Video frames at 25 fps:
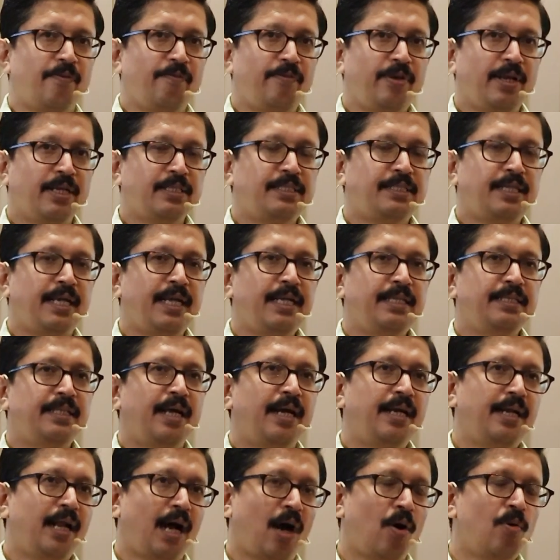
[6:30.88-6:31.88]
We are saying
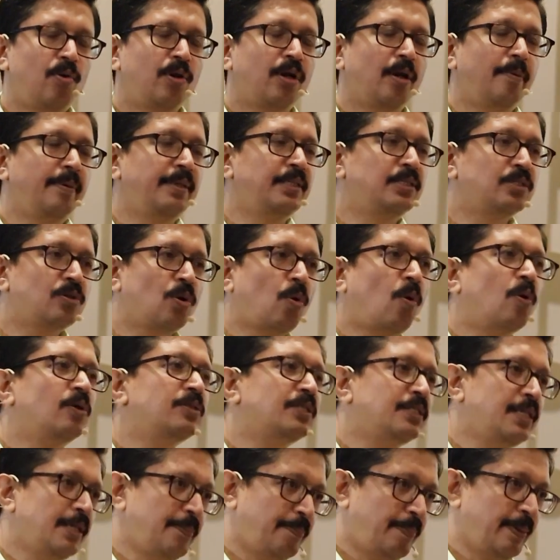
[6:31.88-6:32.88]
that outcome is
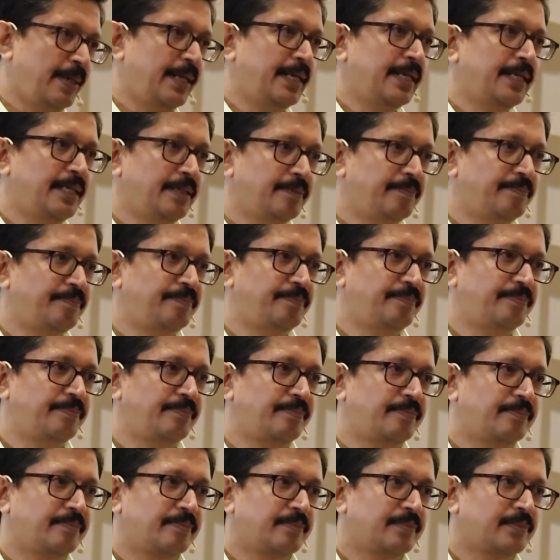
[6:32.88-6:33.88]
course dependent.
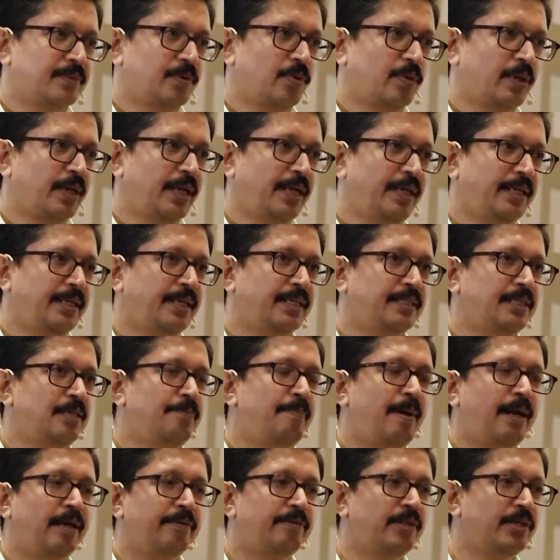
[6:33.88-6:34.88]
Okay, it doesn't
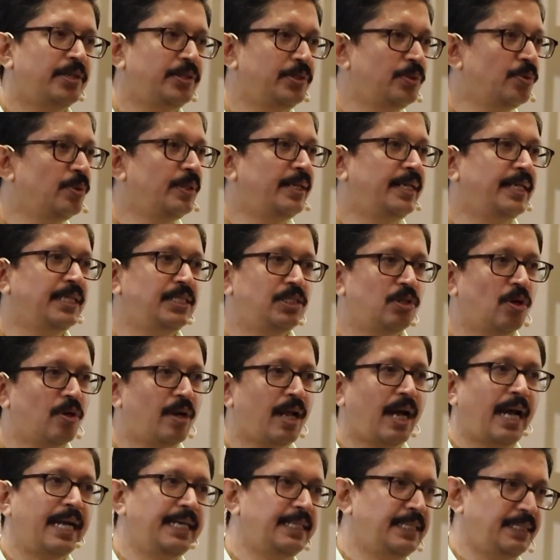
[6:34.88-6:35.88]
matter whether you teach
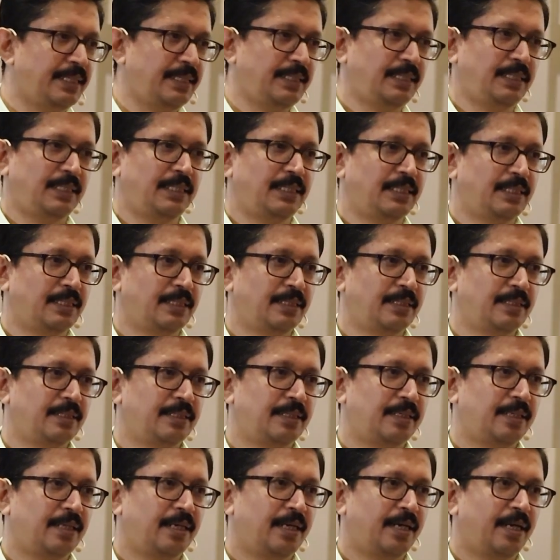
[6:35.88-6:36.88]
or I teach.
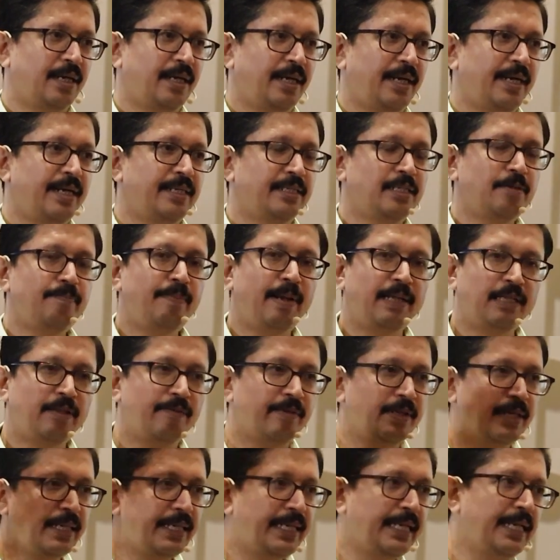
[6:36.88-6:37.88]
It doesn't matter
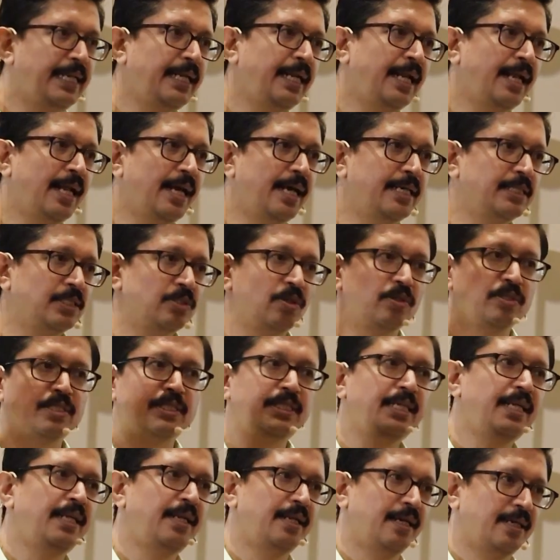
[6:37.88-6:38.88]
whether he learns or
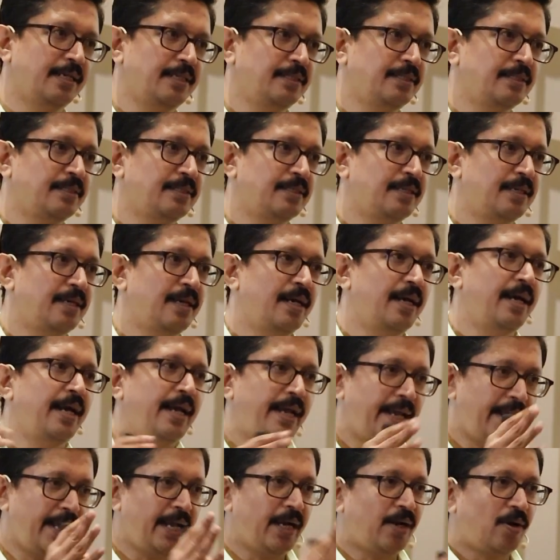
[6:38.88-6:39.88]
she learns.
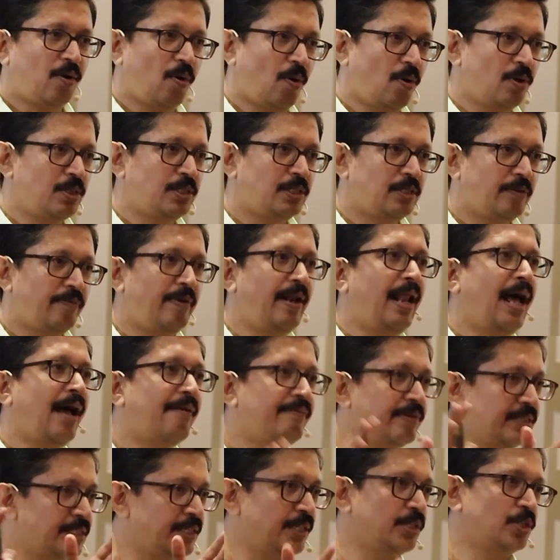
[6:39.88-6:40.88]
A course will
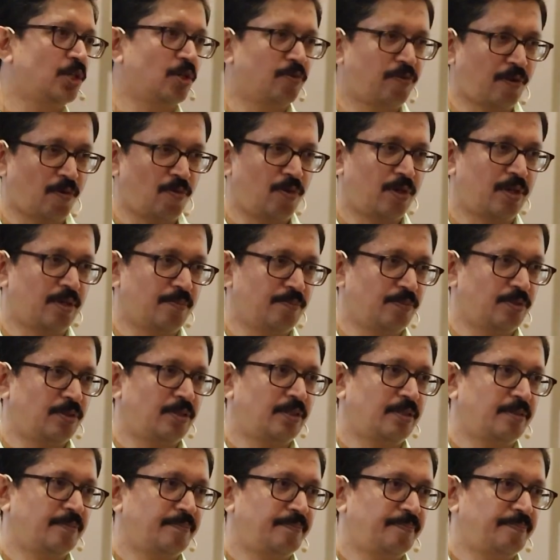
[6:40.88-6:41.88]
have a set of
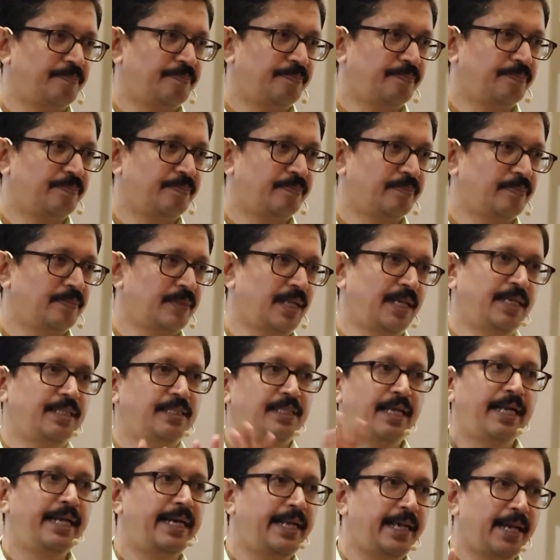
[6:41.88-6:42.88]
outcomes. That is
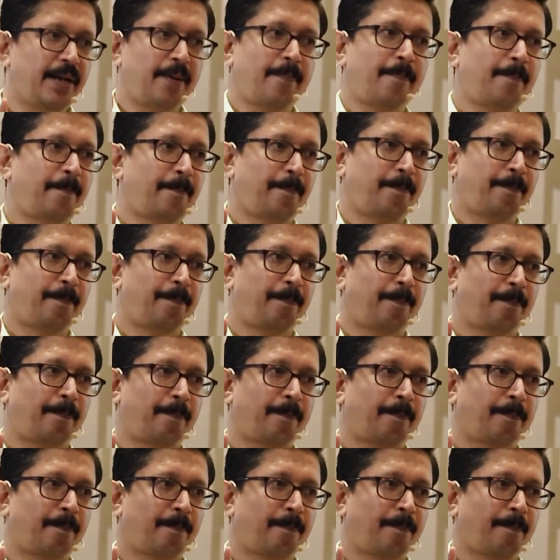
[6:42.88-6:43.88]
the idea.
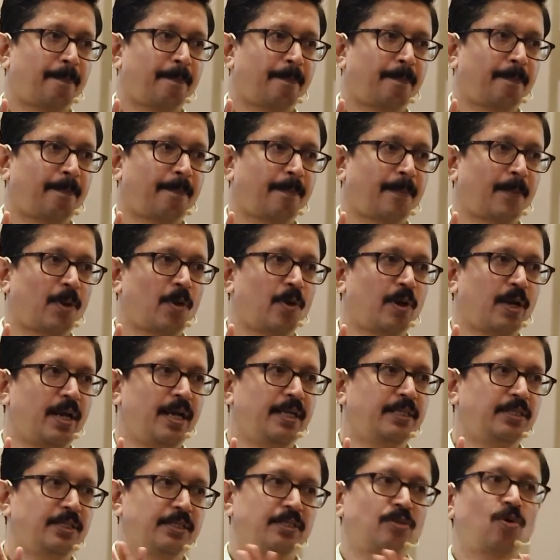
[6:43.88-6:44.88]
Okay,
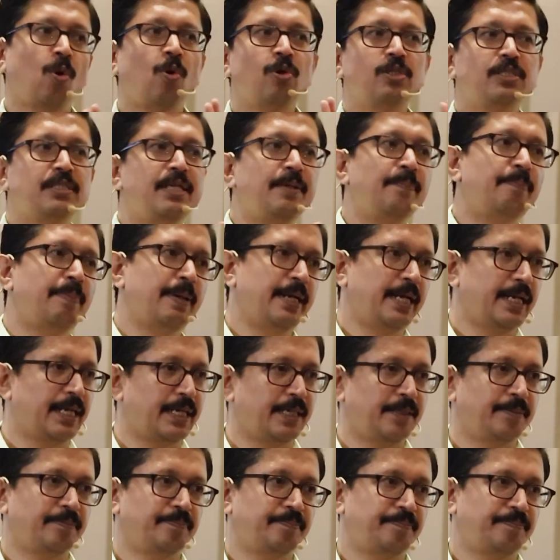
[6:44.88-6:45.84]
it is course dependent.